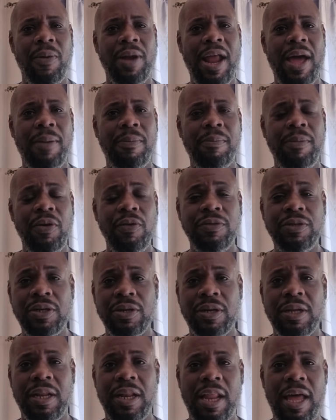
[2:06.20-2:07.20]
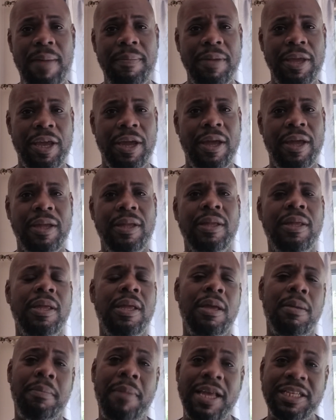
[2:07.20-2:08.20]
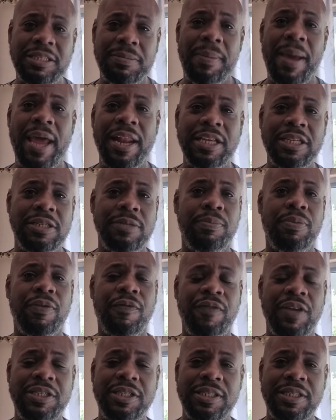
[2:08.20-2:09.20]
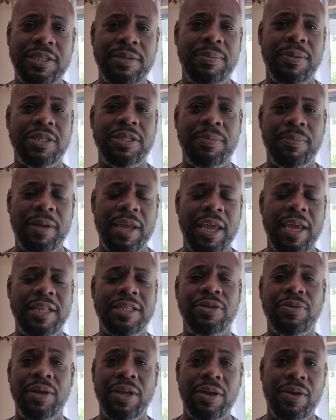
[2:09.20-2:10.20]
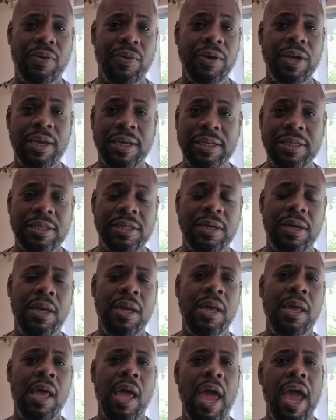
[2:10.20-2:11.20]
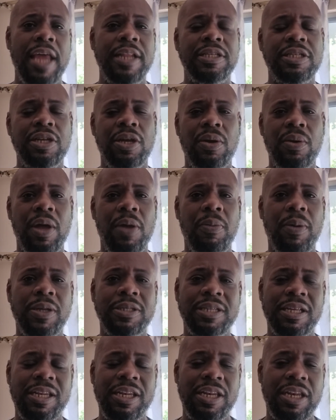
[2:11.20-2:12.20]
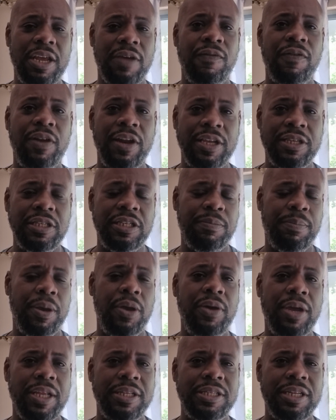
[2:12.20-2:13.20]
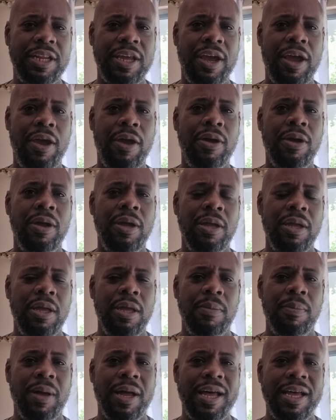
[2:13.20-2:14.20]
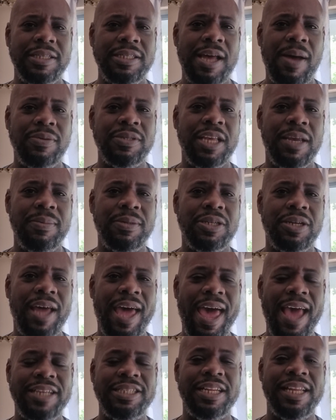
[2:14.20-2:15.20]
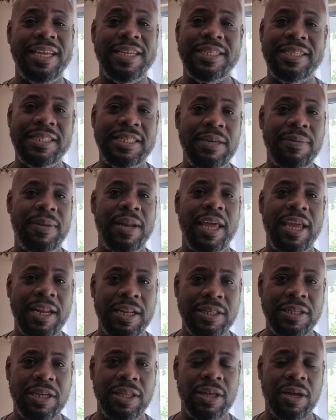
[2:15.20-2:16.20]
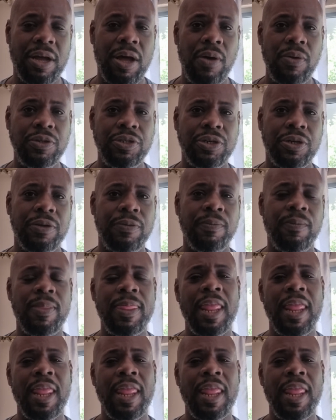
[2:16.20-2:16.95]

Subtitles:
when I moved to Colombia, my Spanish proficiency began to increase. And so it was a different experience there because I was able to actually assimilate into the culture.